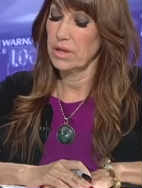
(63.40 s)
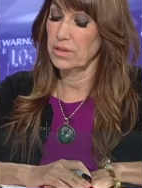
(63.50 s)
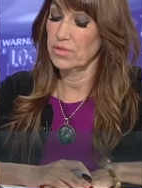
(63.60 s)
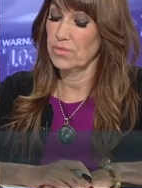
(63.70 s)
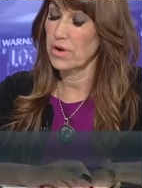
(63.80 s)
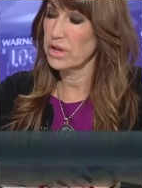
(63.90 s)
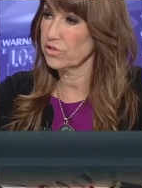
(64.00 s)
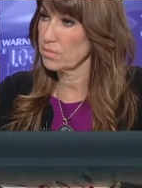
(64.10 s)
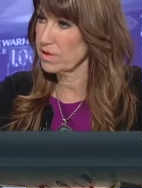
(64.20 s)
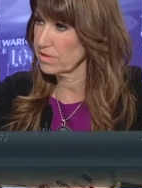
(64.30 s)
it's very
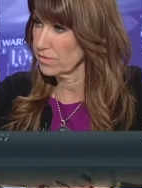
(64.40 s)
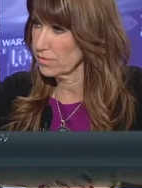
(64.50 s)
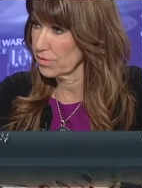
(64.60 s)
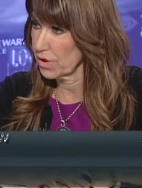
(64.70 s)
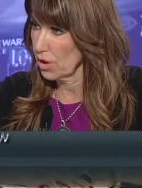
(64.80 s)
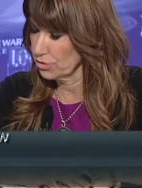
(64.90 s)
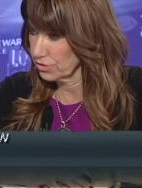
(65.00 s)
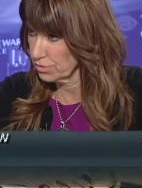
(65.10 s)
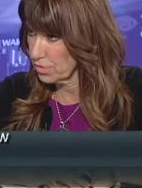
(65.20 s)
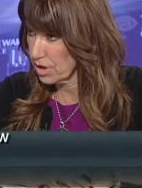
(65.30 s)
expensive for the
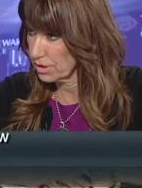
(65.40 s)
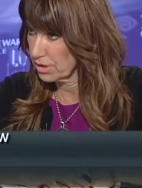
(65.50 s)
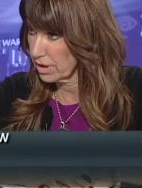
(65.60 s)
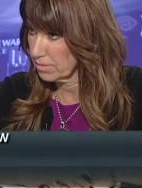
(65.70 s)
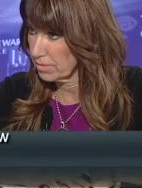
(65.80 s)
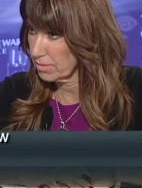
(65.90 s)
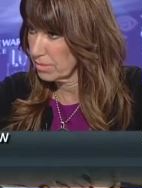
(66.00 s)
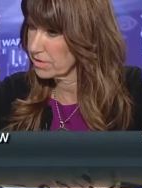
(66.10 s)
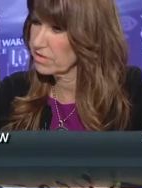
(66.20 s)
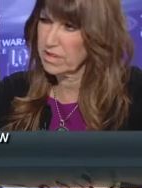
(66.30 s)
ocean water, uh,
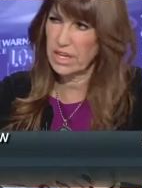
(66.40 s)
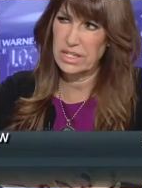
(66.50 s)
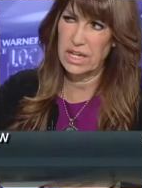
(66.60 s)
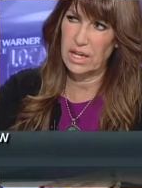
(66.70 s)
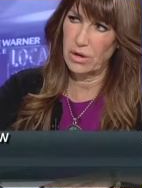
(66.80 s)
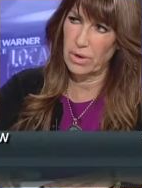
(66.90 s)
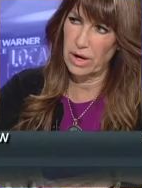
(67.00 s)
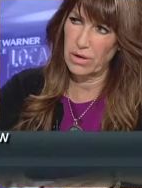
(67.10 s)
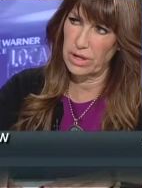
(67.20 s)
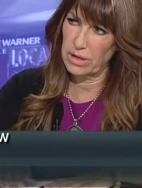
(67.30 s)
but yeah. San Diego
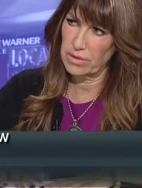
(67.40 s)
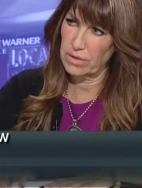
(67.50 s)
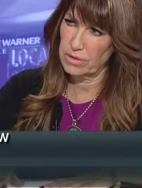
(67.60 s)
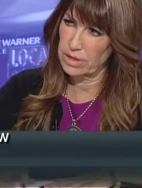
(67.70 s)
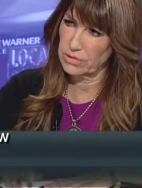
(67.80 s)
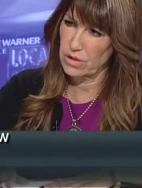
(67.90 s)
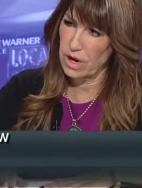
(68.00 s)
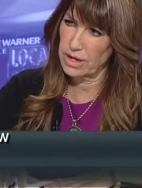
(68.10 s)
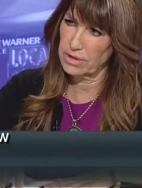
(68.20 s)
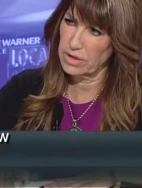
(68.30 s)
area, they're going to
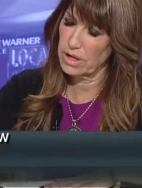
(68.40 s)
try it.